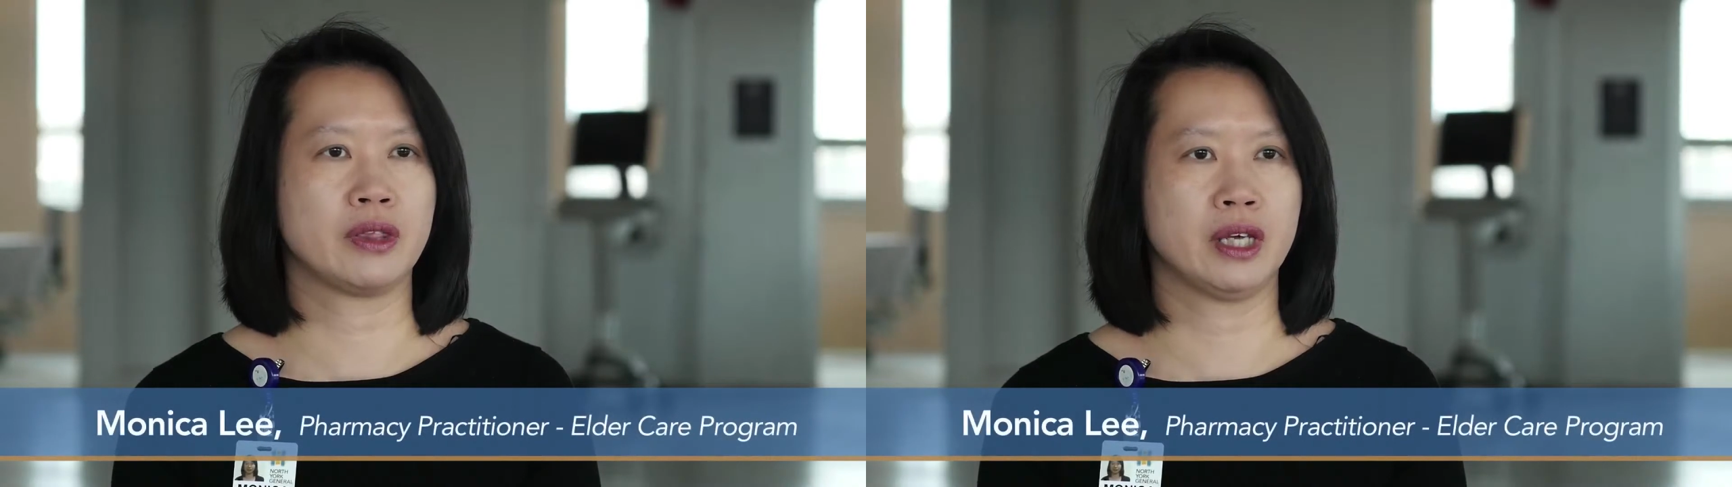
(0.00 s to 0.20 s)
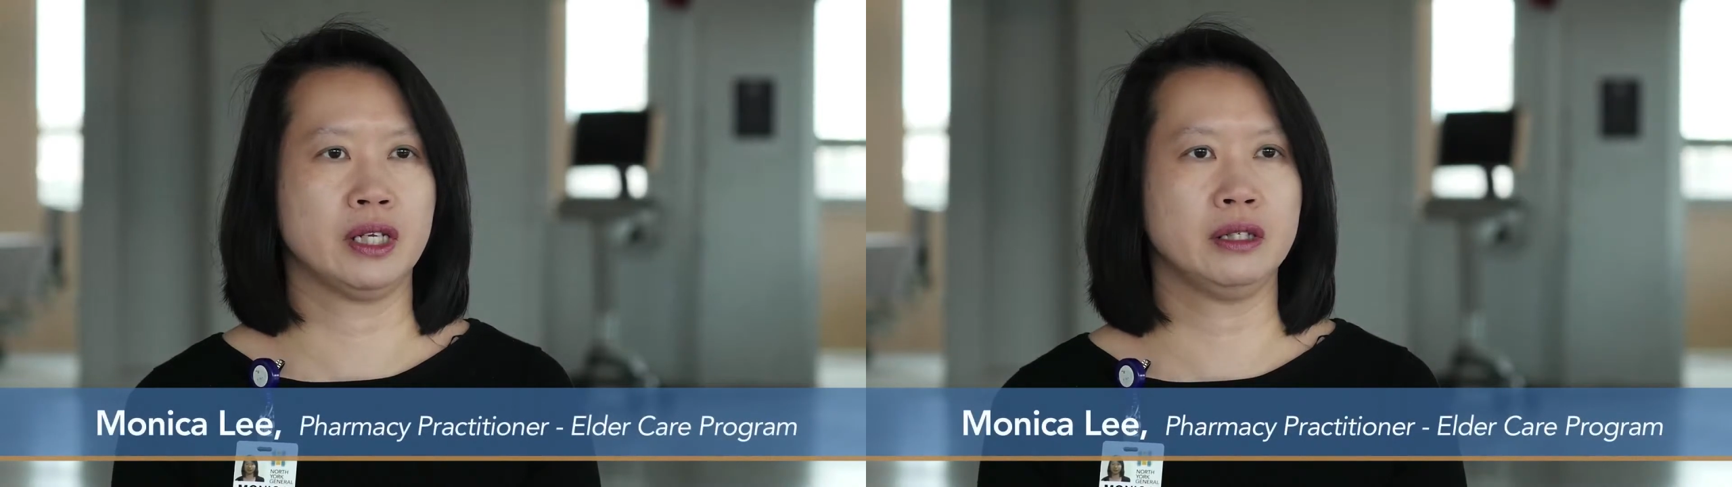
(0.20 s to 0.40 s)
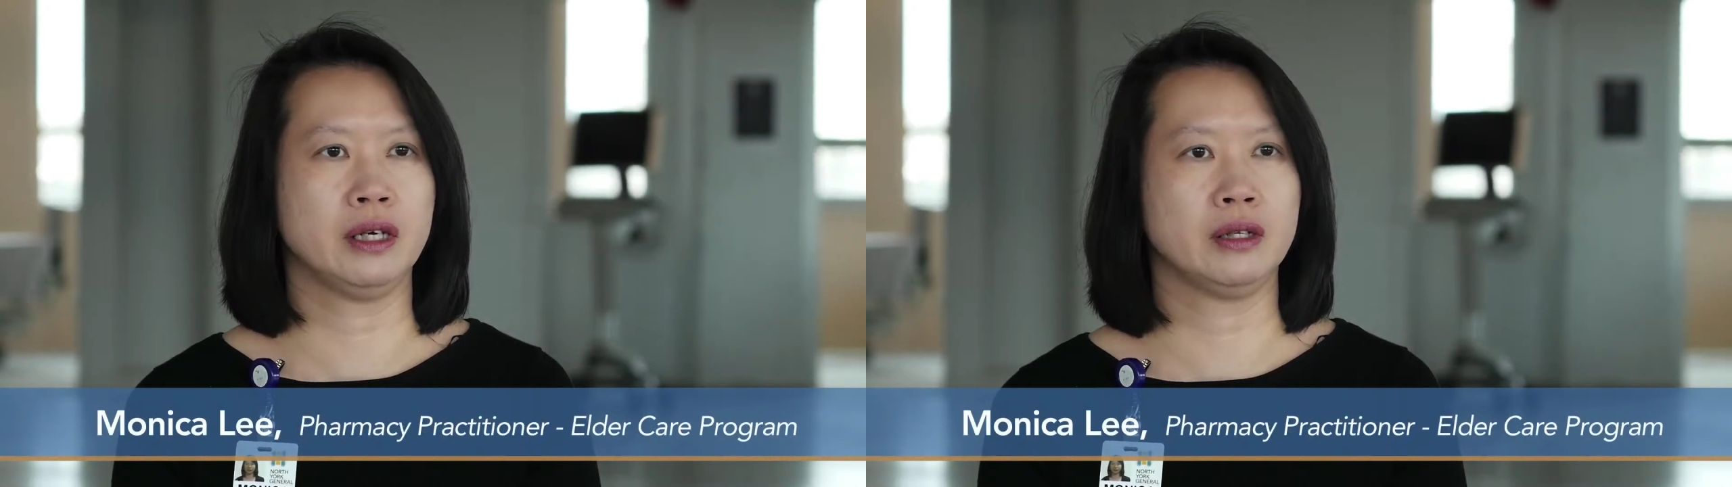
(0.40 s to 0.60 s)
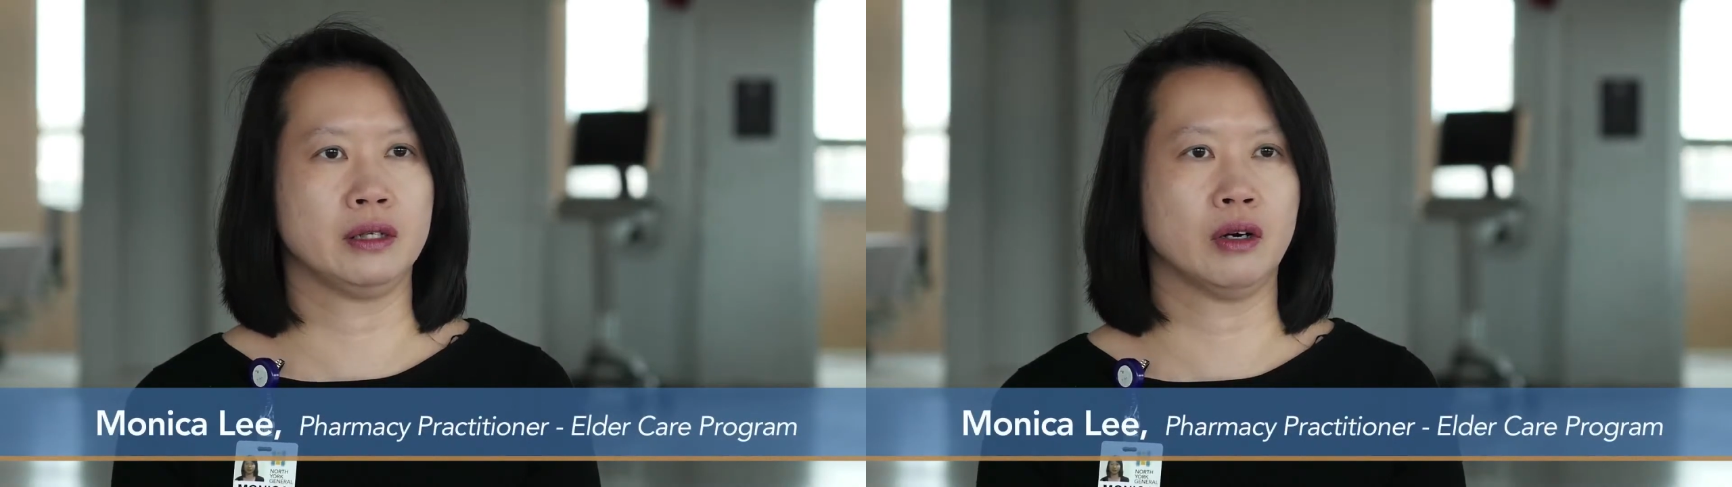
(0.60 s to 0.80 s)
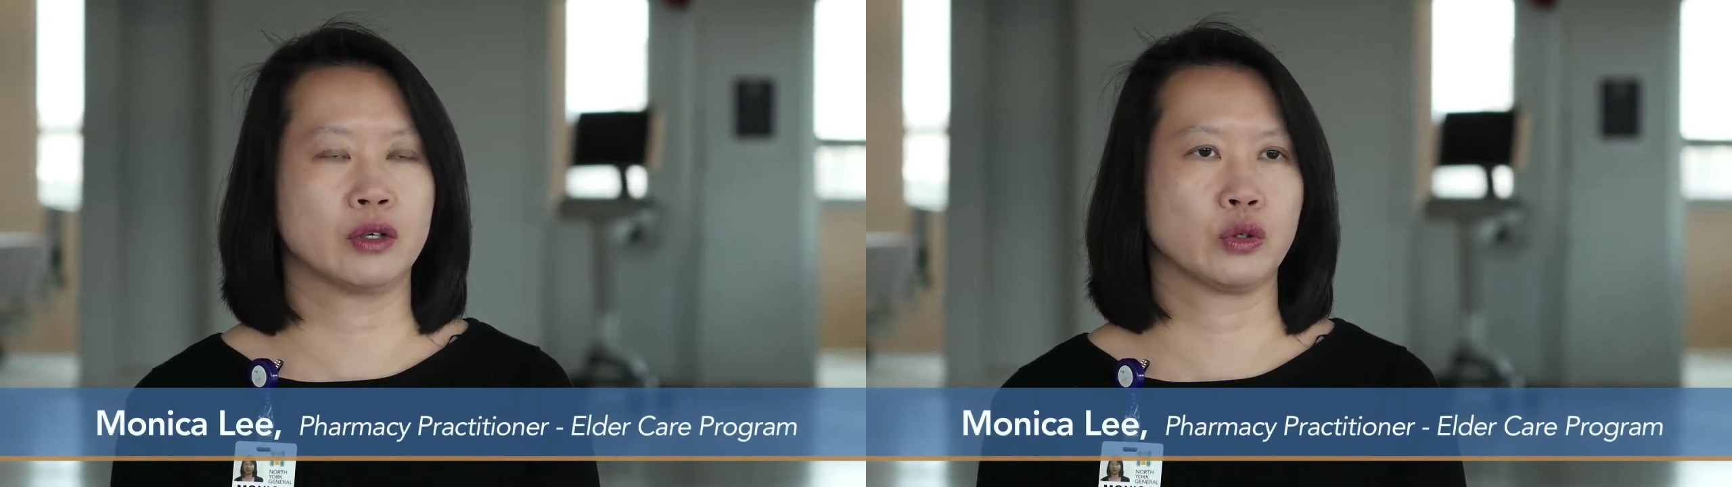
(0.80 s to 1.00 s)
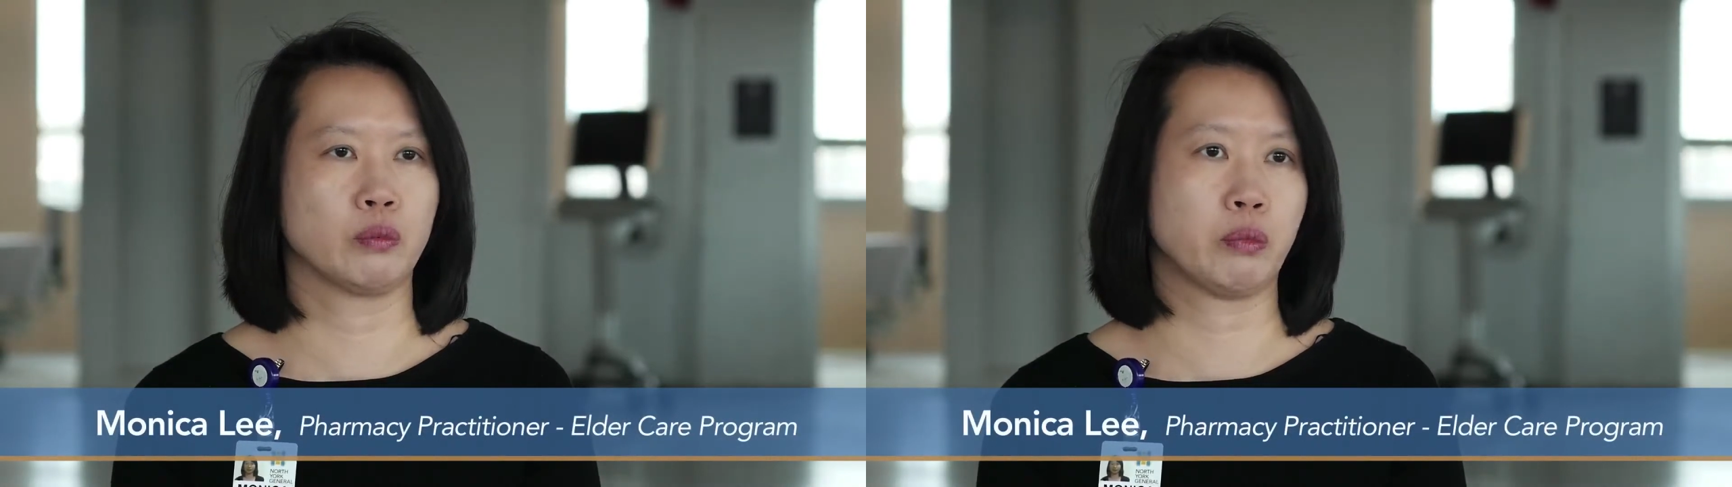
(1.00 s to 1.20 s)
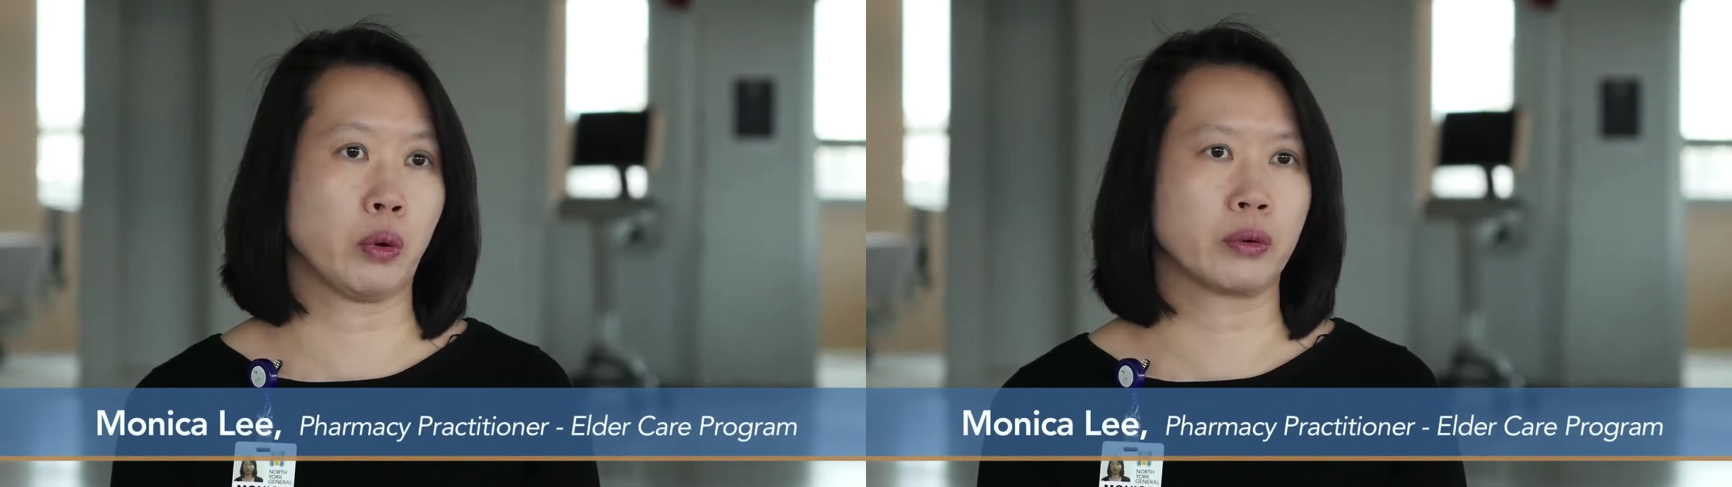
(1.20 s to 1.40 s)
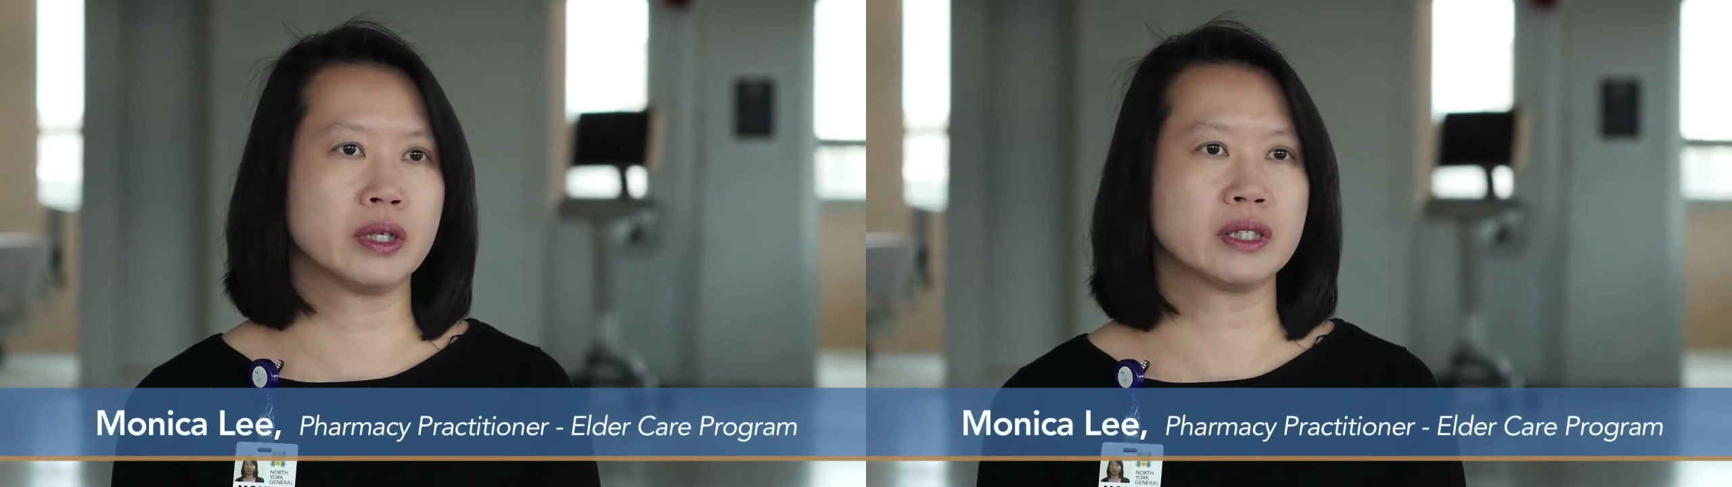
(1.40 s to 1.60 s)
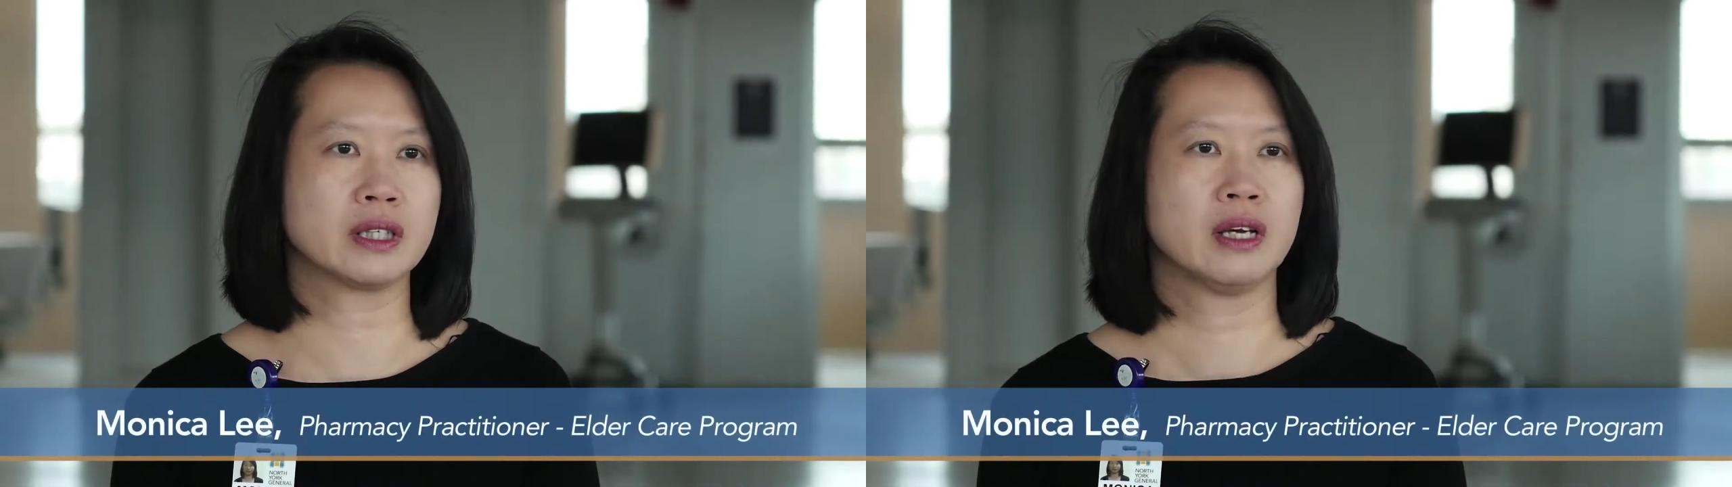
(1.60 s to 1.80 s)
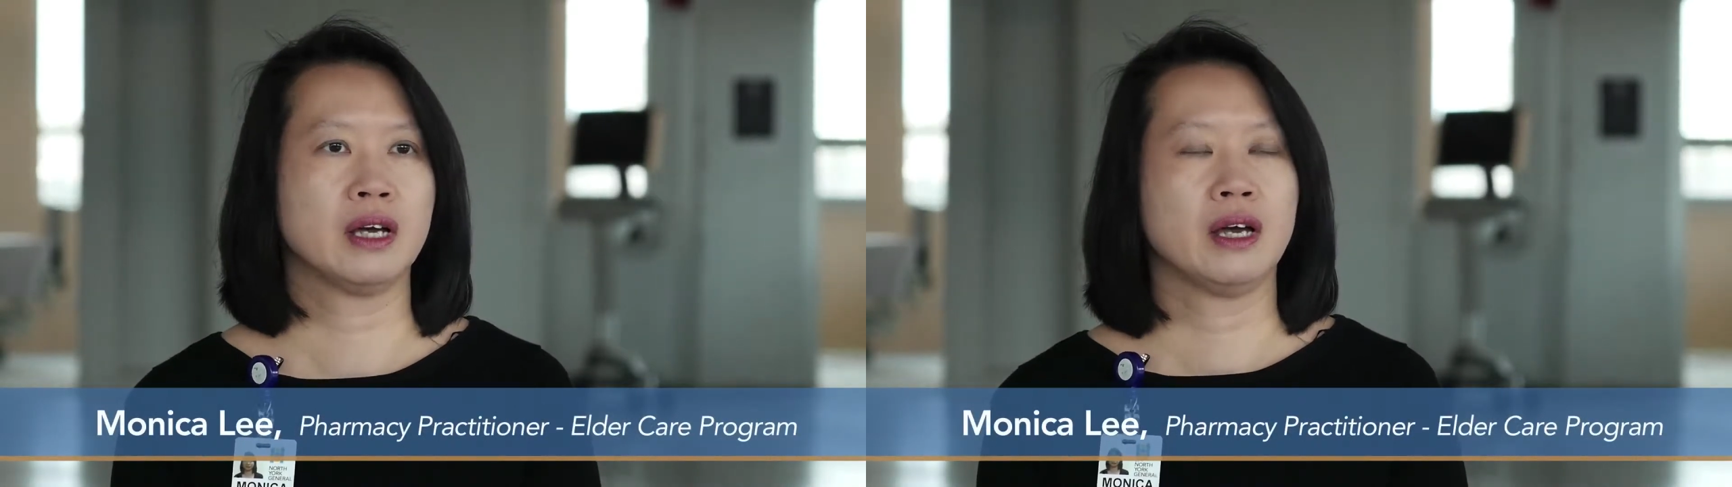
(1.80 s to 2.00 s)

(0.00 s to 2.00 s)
thin and also porous,